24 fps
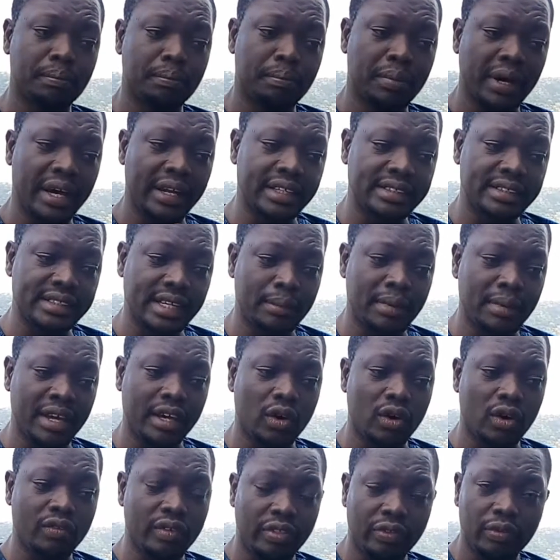by the time I
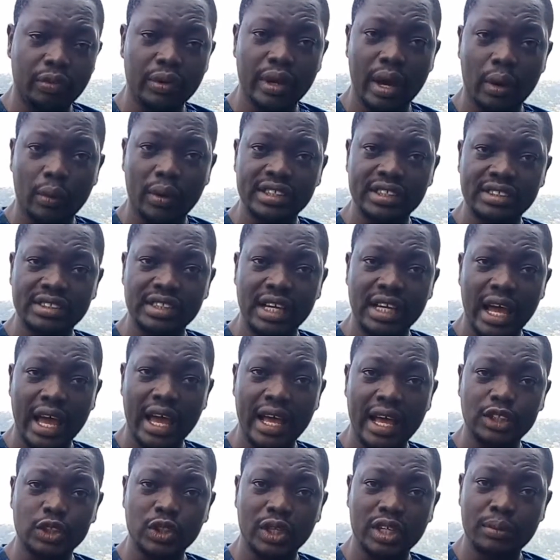covered 3 hours, I
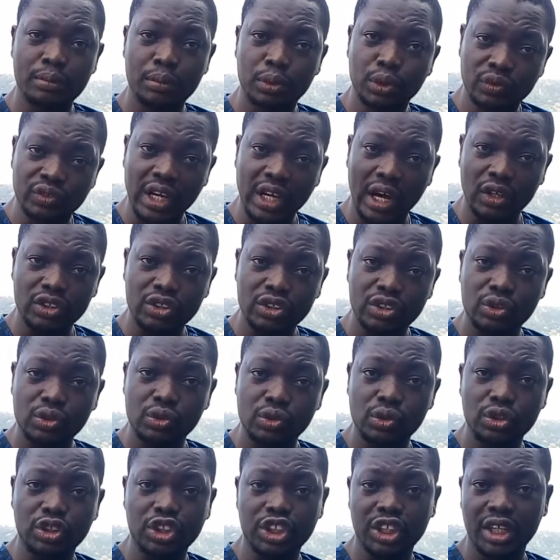actually moved out to
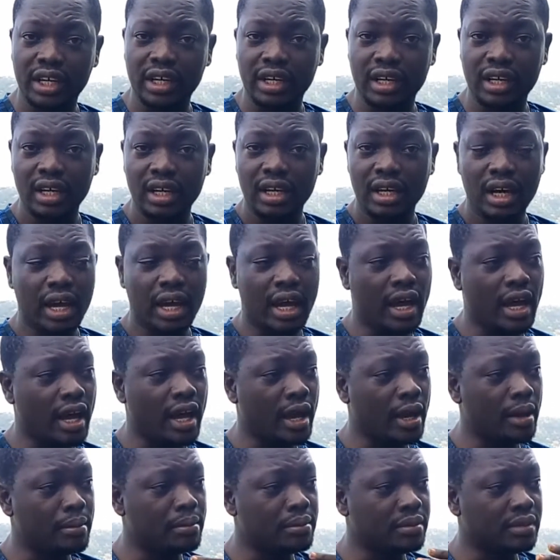go check
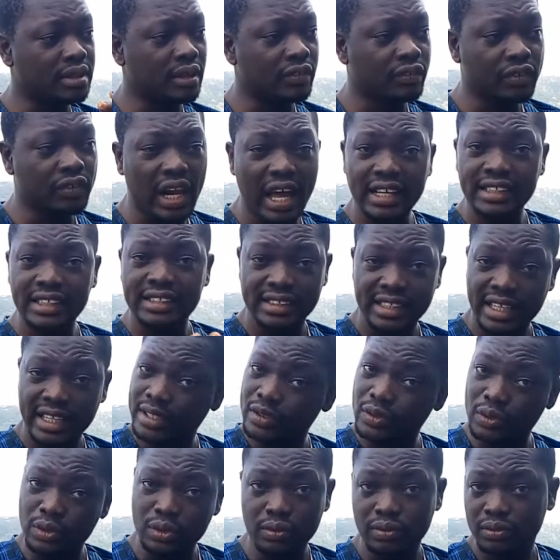the flight
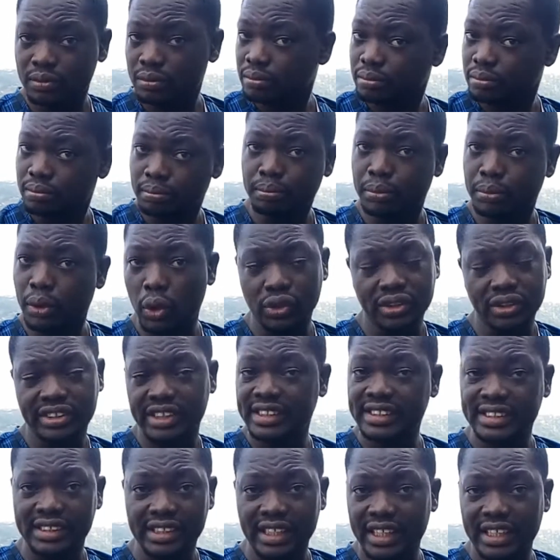schedule boards
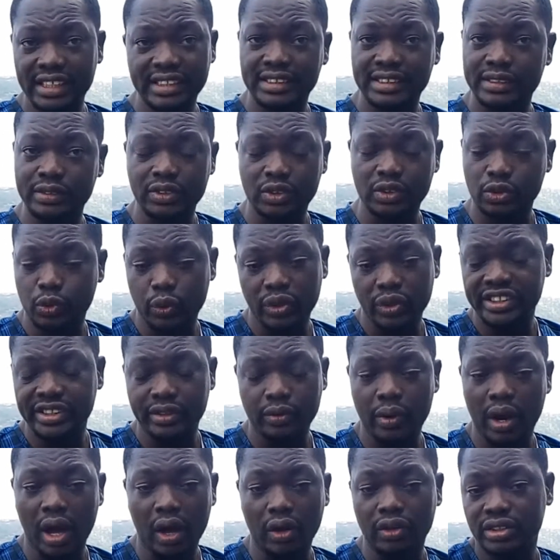and screens
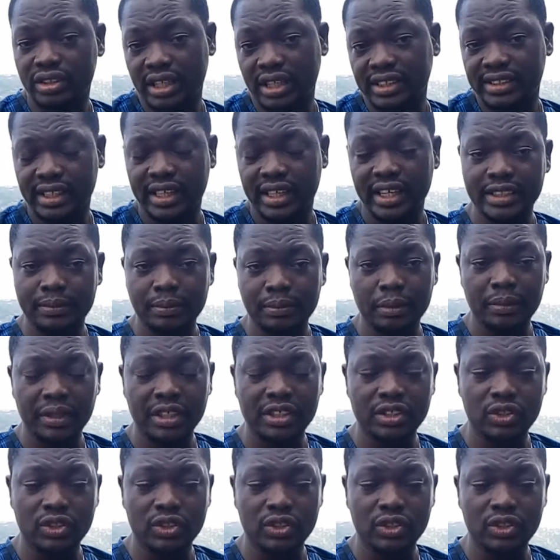around, as the case may be.